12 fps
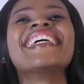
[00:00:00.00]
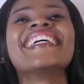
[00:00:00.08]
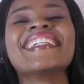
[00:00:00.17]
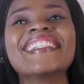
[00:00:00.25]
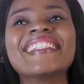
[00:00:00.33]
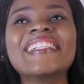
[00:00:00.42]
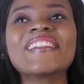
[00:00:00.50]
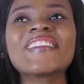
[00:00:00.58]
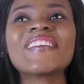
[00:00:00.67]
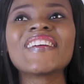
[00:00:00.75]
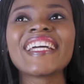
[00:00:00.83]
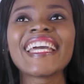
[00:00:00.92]
You
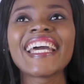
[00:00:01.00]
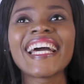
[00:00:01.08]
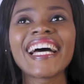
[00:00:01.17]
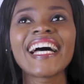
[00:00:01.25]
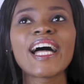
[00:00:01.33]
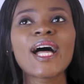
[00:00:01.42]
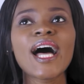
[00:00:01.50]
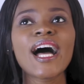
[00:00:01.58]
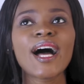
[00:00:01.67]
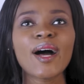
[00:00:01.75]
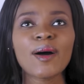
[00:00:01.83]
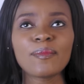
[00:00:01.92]
know,
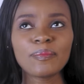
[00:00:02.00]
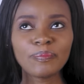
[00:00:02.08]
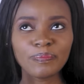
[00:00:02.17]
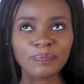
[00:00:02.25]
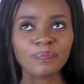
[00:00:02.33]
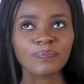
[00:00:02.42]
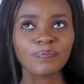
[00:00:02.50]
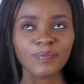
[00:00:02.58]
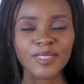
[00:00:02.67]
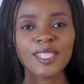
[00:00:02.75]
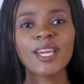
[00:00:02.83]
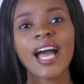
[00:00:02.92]
yeah.
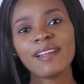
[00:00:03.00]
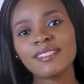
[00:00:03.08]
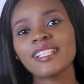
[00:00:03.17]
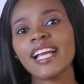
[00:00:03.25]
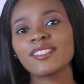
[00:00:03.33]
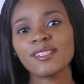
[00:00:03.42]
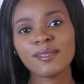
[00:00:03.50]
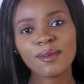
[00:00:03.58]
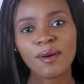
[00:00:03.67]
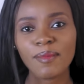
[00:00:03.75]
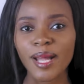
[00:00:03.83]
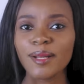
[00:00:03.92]
You have to like just
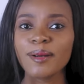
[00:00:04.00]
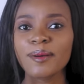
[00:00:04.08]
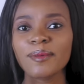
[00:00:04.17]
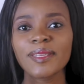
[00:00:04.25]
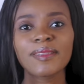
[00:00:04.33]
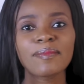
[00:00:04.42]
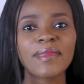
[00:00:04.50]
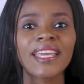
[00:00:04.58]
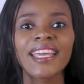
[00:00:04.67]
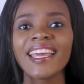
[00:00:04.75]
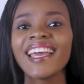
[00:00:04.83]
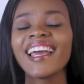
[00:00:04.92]
come along with
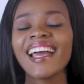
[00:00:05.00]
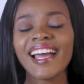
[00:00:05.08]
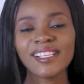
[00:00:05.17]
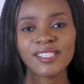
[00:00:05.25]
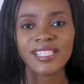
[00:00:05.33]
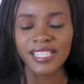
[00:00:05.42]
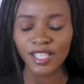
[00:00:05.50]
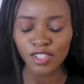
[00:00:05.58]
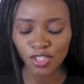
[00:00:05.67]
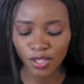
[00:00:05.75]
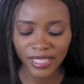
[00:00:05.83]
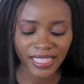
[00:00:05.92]
me and just
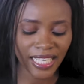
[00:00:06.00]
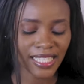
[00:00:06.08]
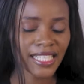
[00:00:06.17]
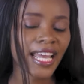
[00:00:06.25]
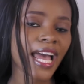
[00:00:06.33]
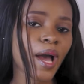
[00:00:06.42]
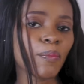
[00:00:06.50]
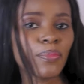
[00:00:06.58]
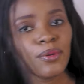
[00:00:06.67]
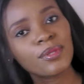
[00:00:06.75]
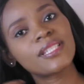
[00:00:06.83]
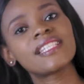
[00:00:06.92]
enjoy the entire
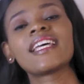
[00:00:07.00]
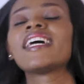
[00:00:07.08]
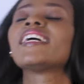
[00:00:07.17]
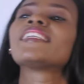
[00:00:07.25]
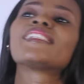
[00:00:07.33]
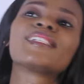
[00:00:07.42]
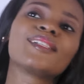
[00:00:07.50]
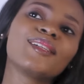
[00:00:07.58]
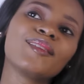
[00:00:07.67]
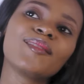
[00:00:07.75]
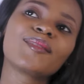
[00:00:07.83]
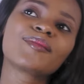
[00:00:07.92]
process,
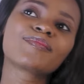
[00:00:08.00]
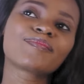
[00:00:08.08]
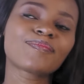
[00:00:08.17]
you know.